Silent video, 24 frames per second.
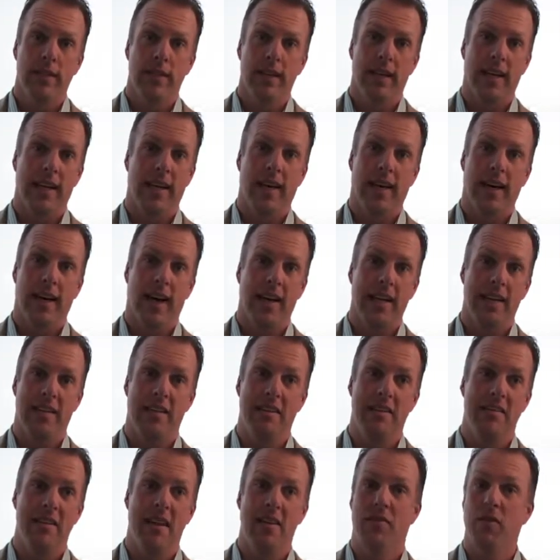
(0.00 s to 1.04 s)

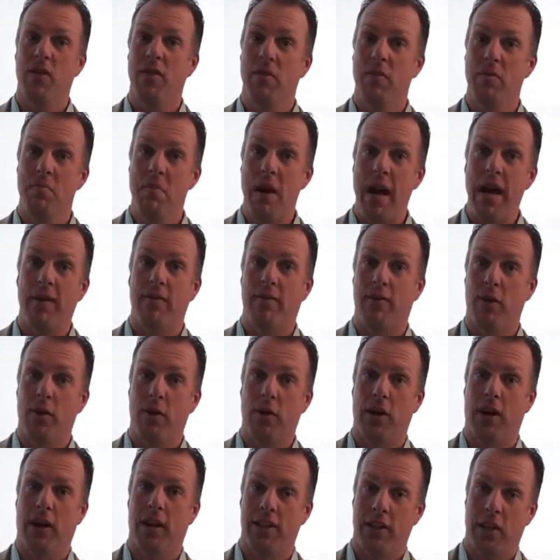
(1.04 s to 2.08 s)
I'd never even made a
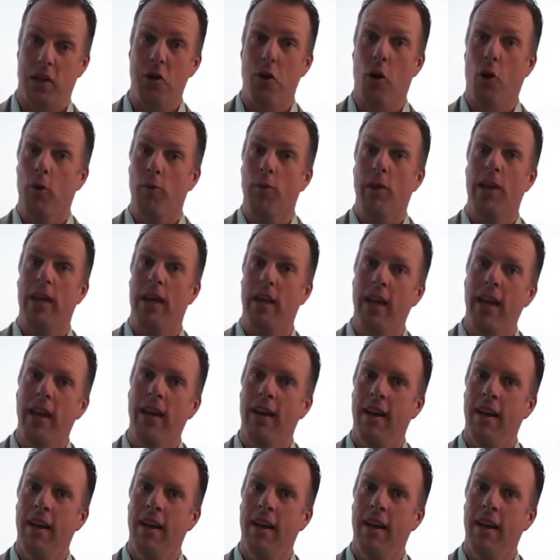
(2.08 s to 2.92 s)
phone call. Now normally